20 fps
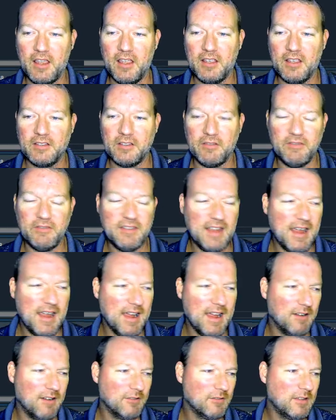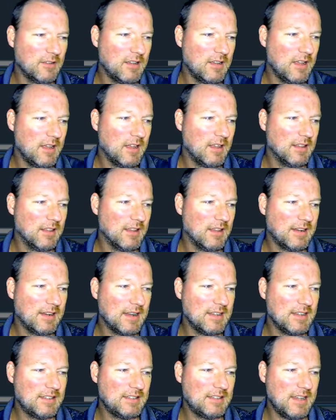So now, like I
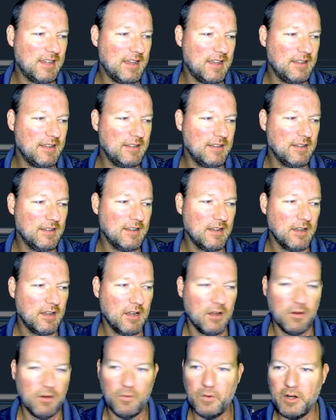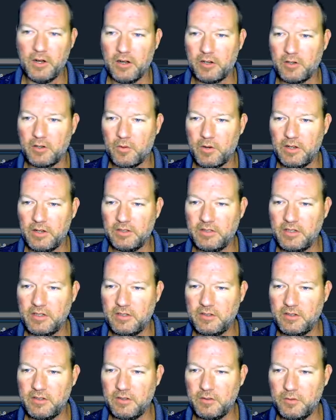said, we're going to
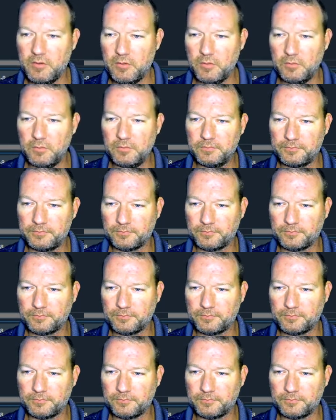do